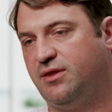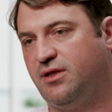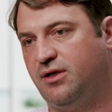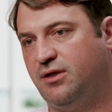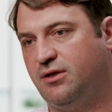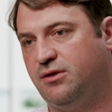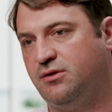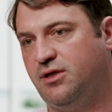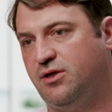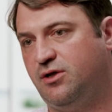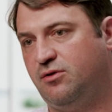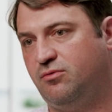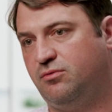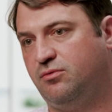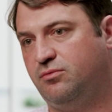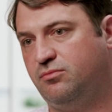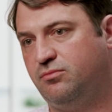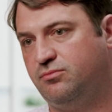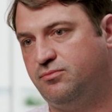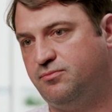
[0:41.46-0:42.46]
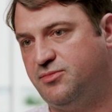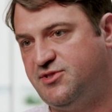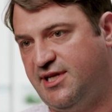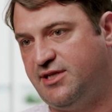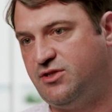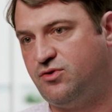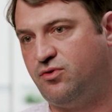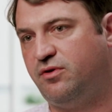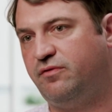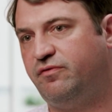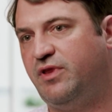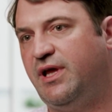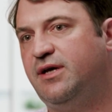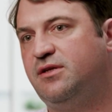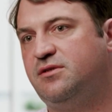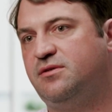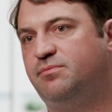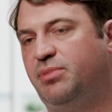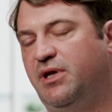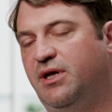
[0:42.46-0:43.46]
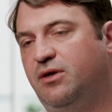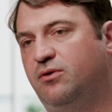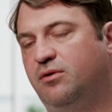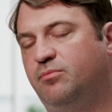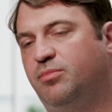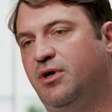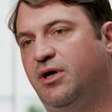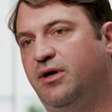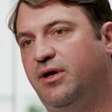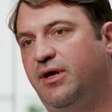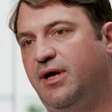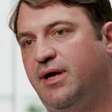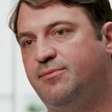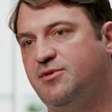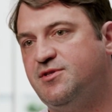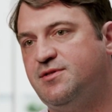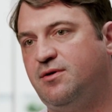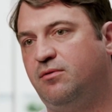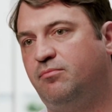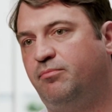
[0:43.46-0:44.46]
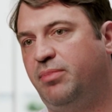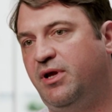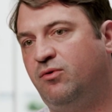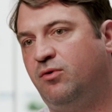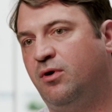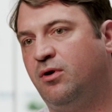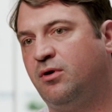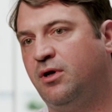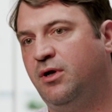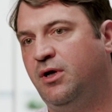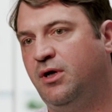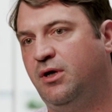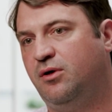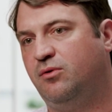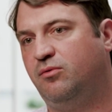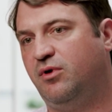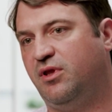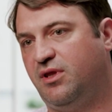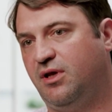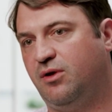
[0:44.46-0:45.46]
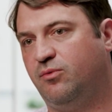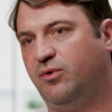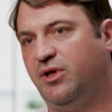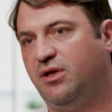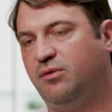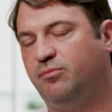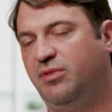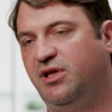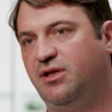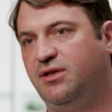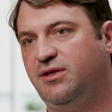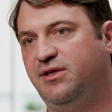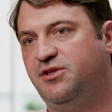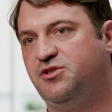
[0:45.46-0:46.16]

at the center of that, powered by Amazon Bedrock, we think we can be the